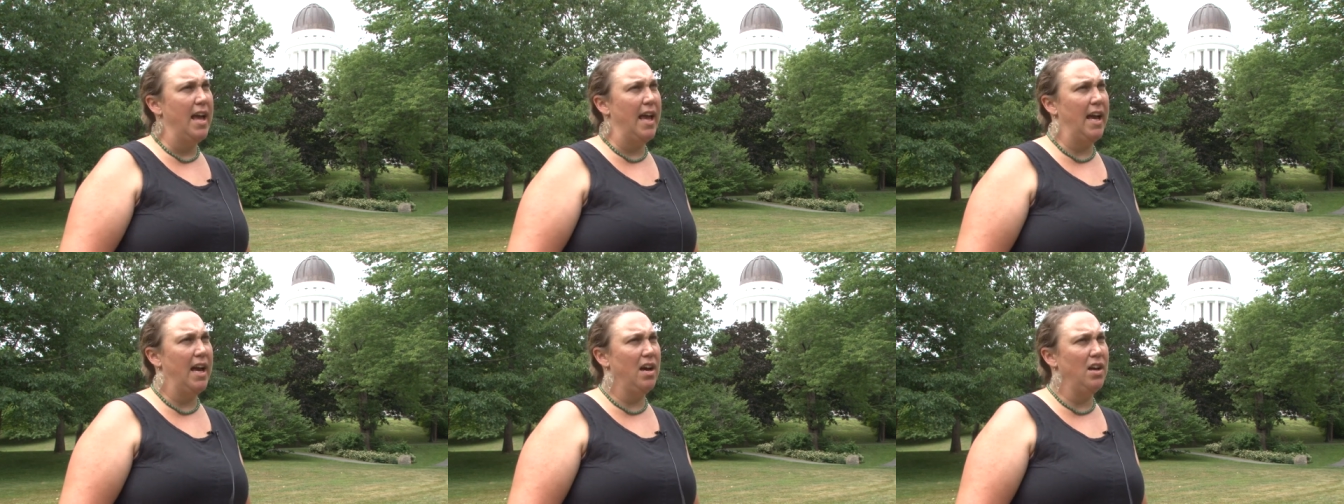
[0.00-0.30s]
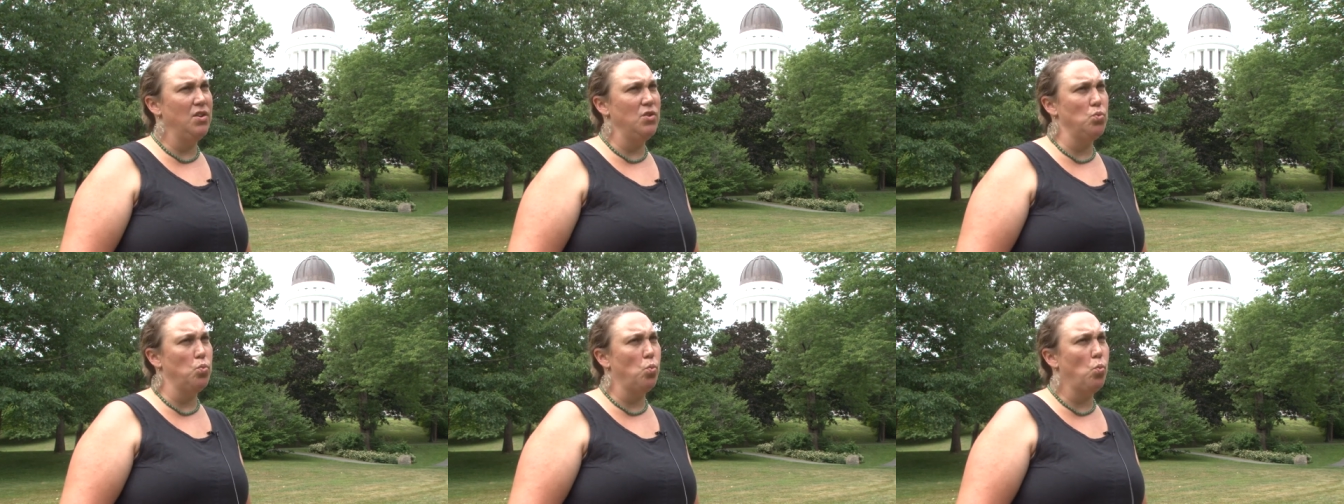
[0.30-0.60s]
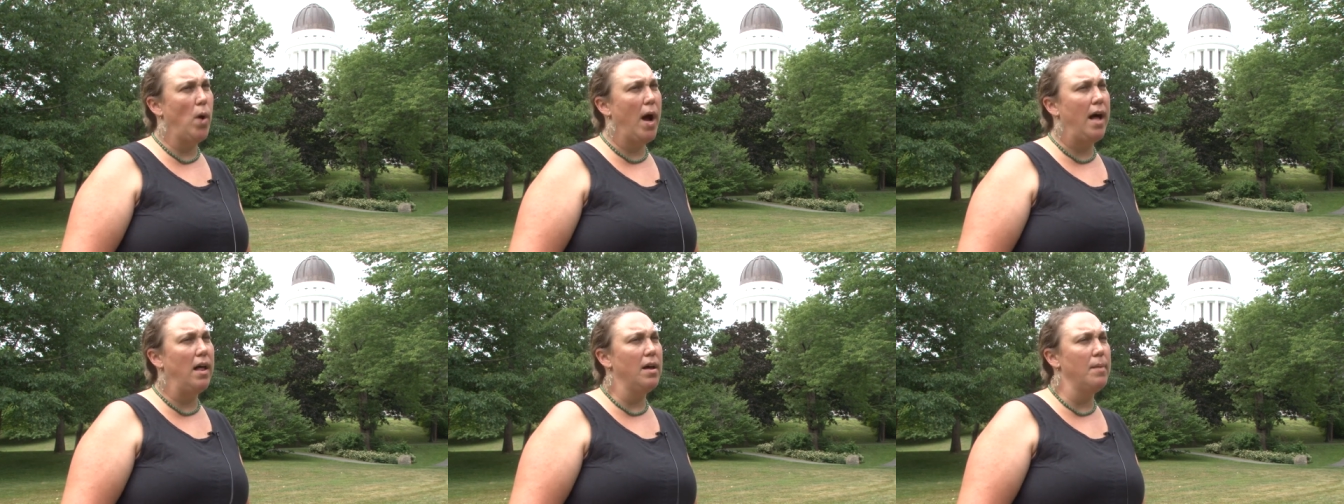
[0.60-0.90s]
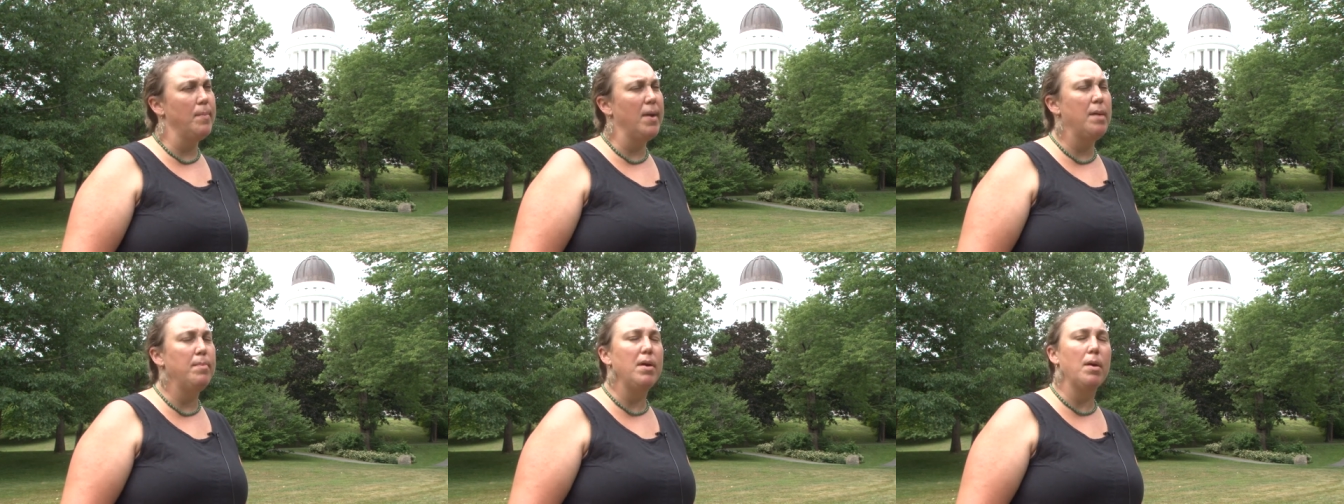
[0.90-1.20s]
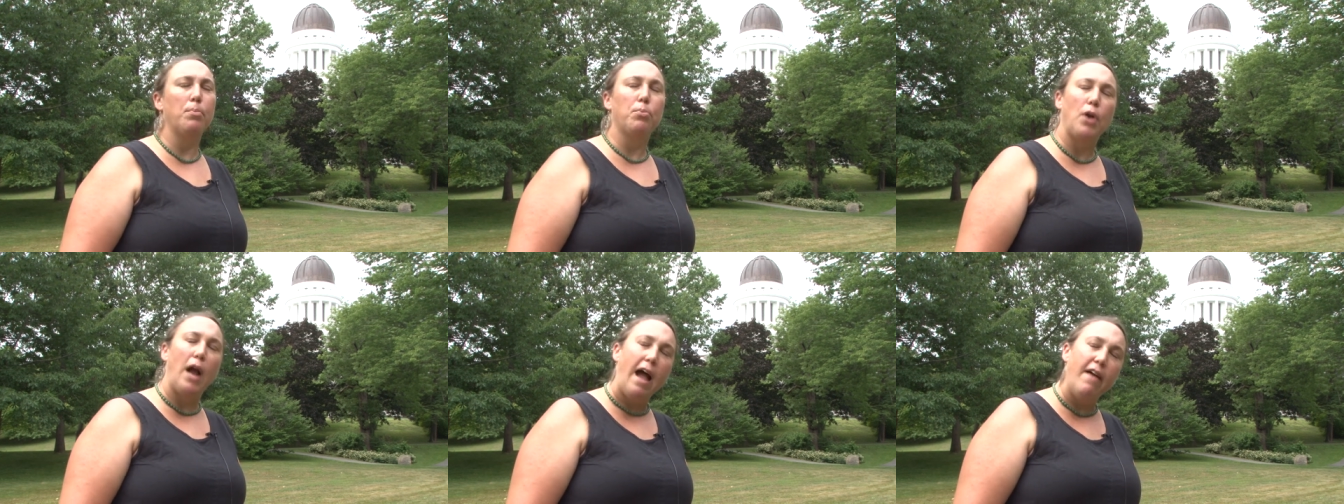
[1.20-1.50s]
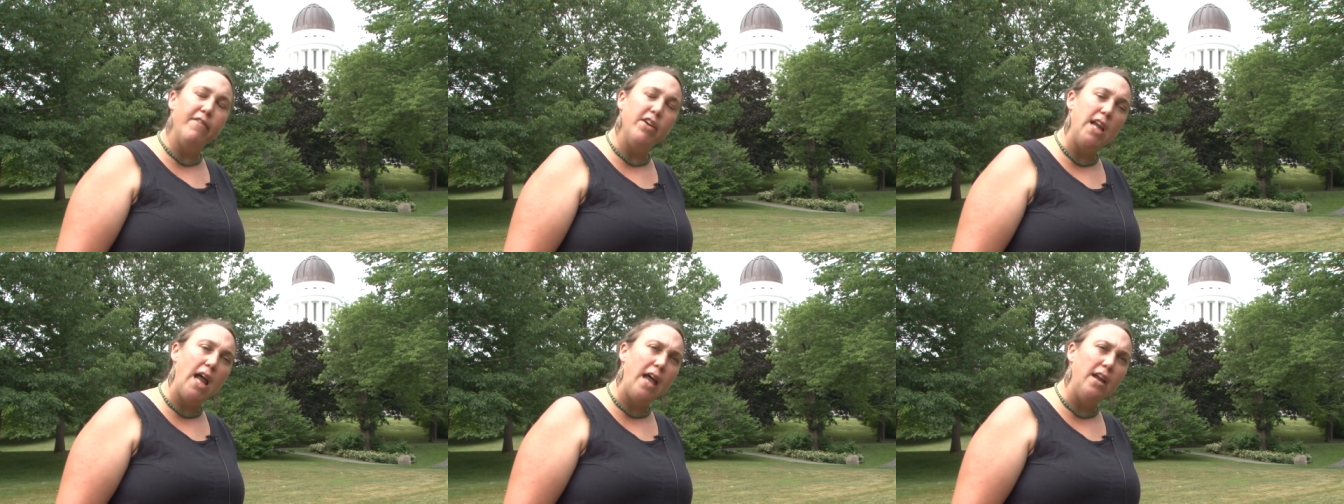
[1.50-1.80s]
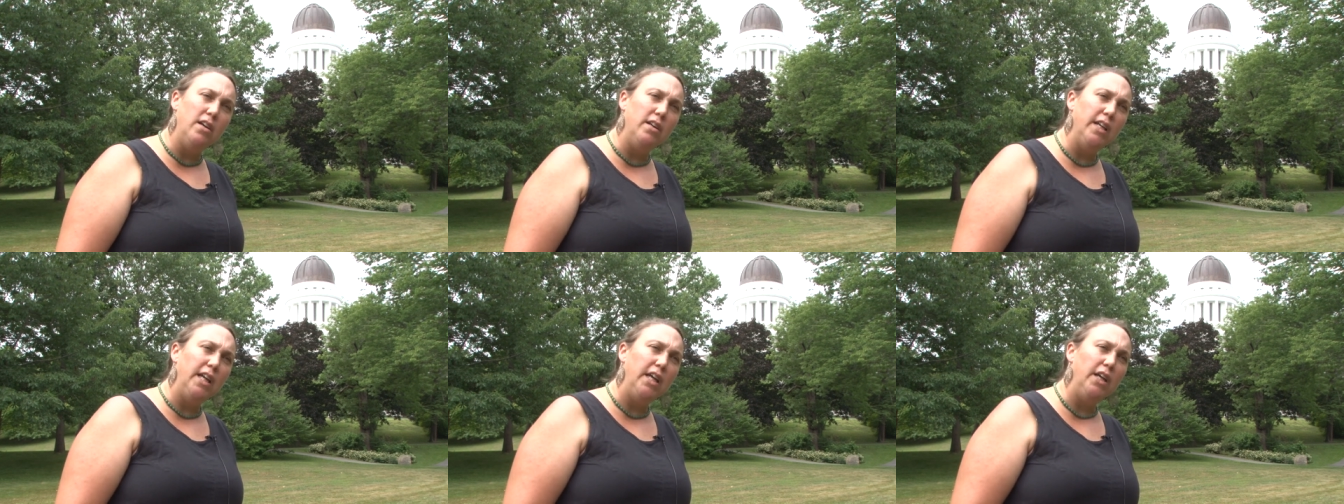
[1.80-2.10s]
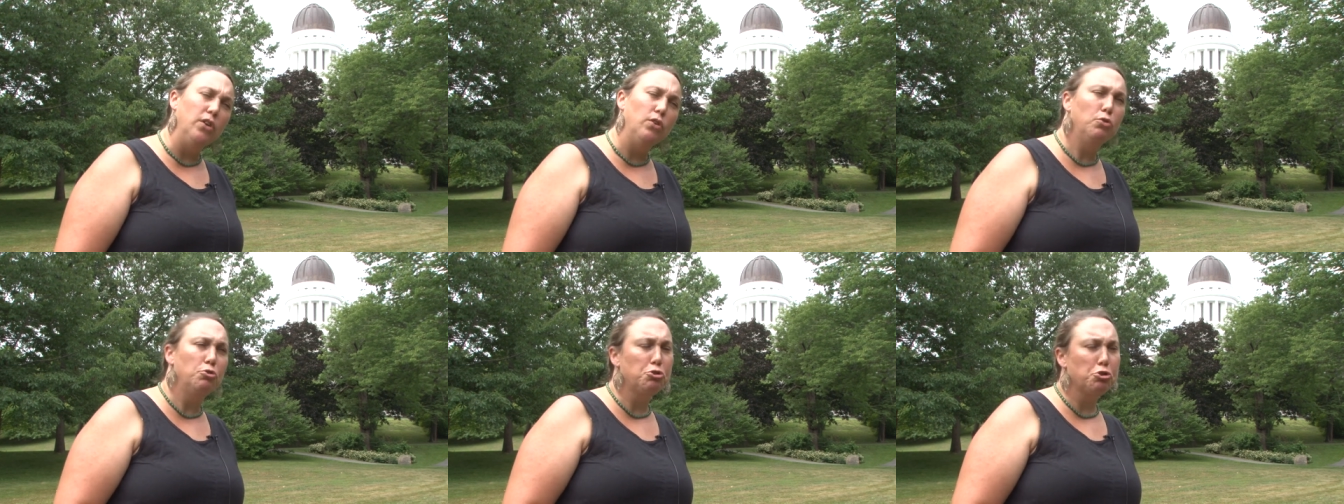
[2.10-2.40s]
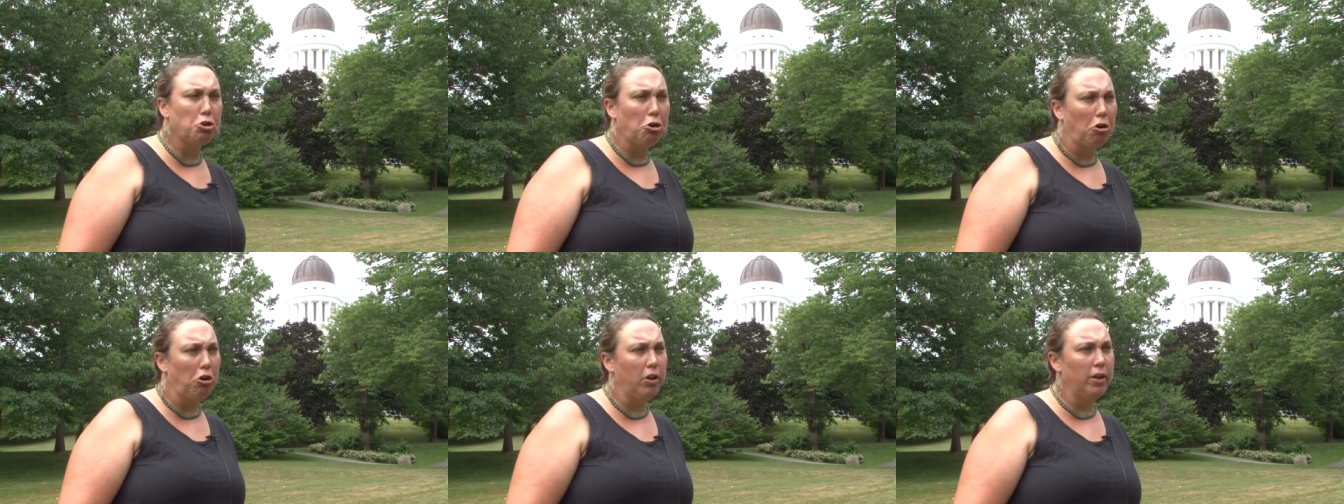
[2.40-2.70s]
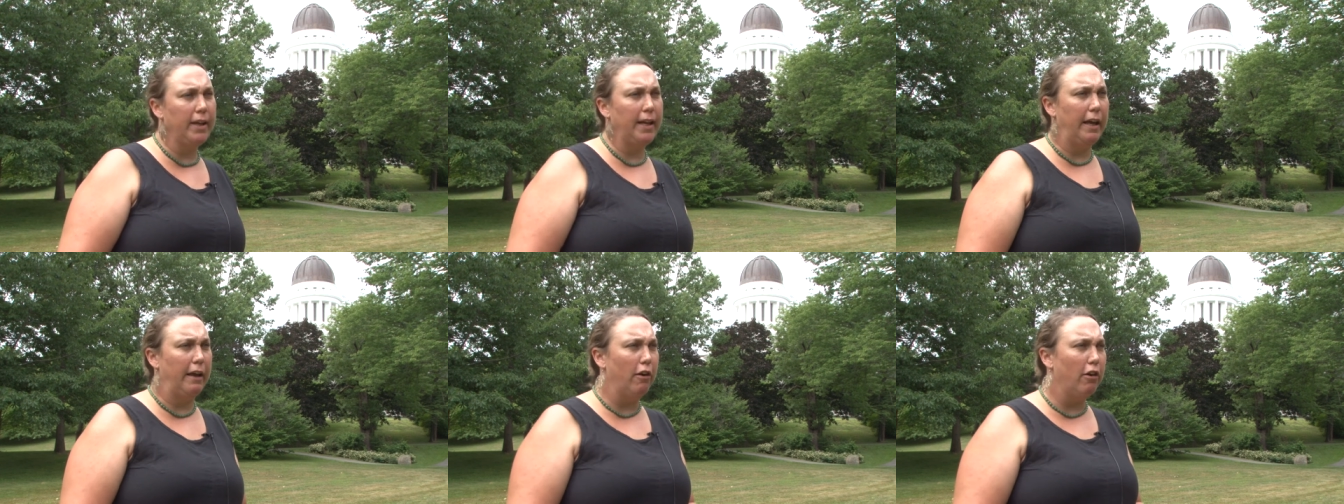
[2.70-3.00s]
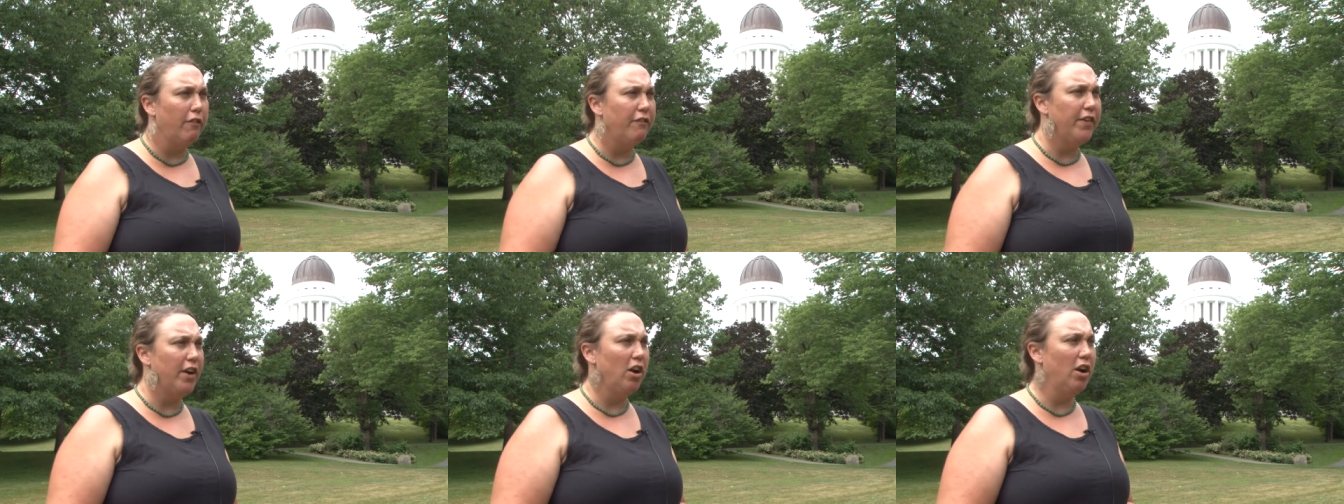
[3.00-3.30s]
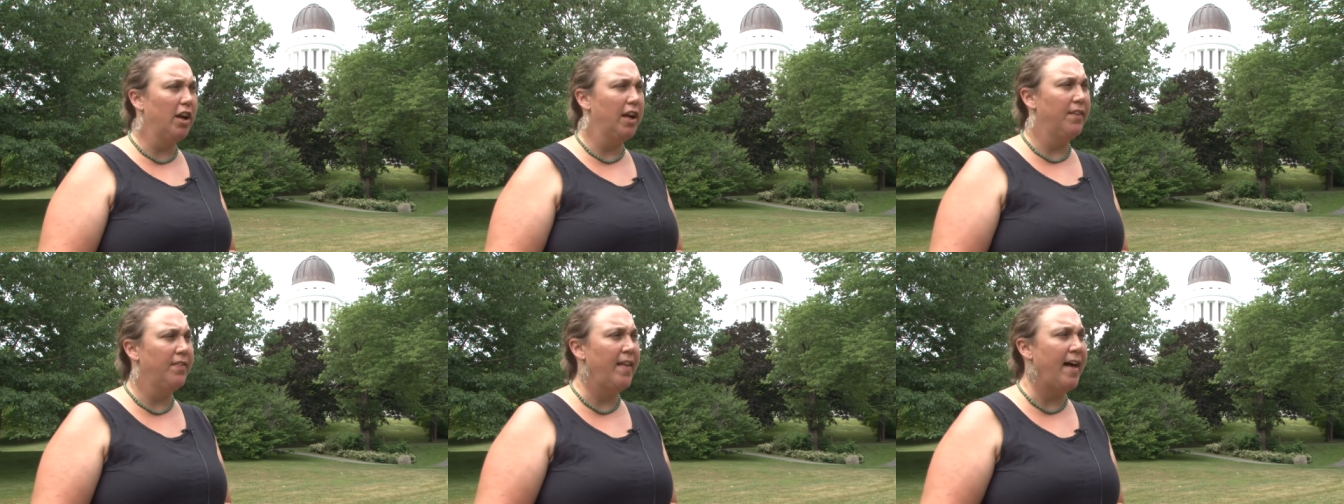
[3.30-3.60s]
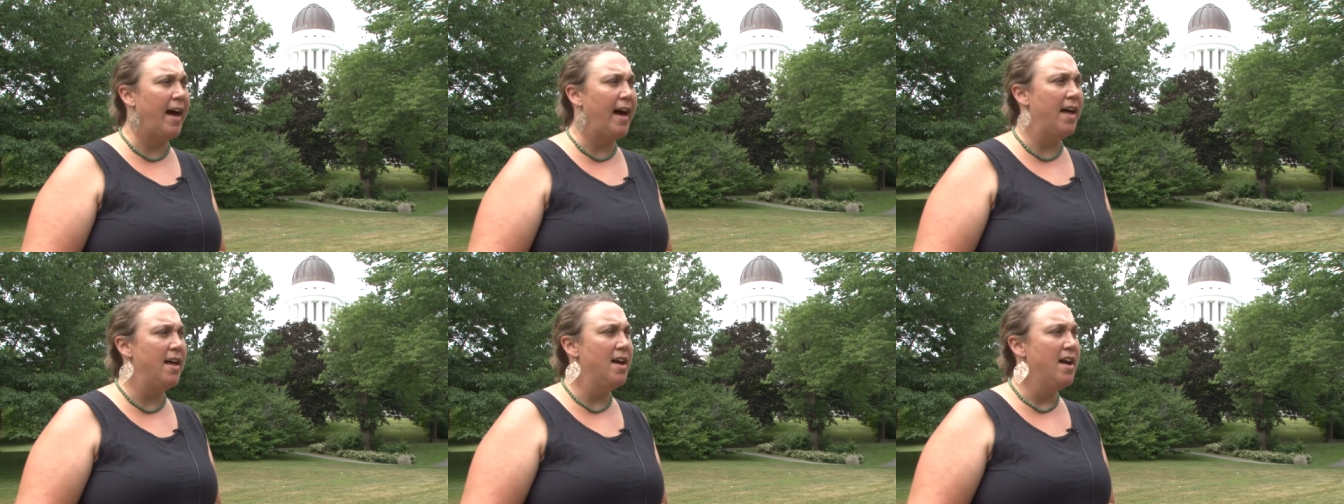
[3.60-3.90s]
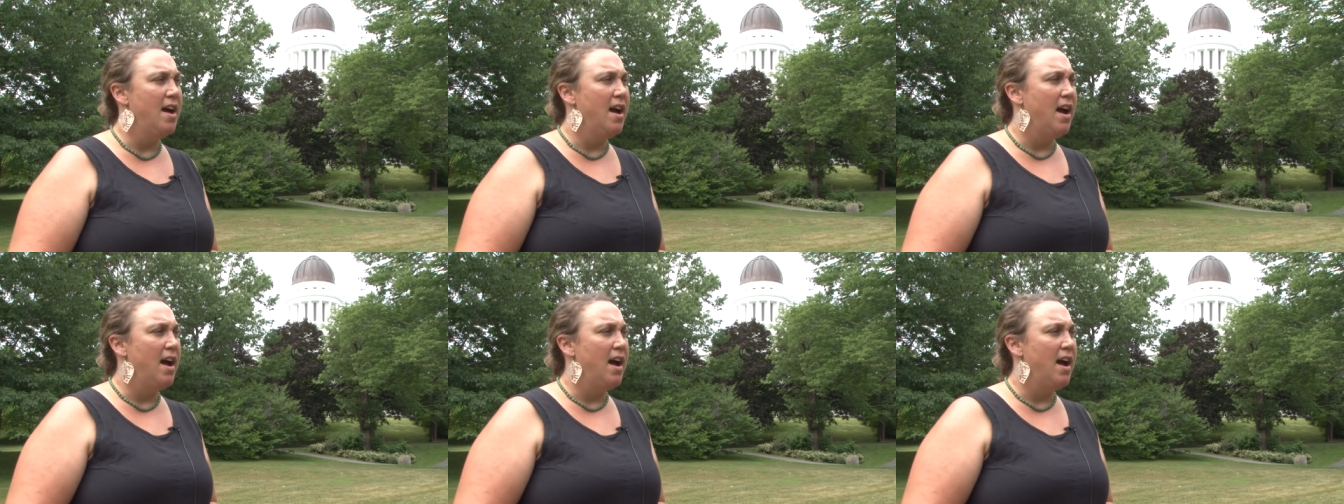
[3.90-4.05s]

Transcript: And while it may be a private entity who's currently interfering in that,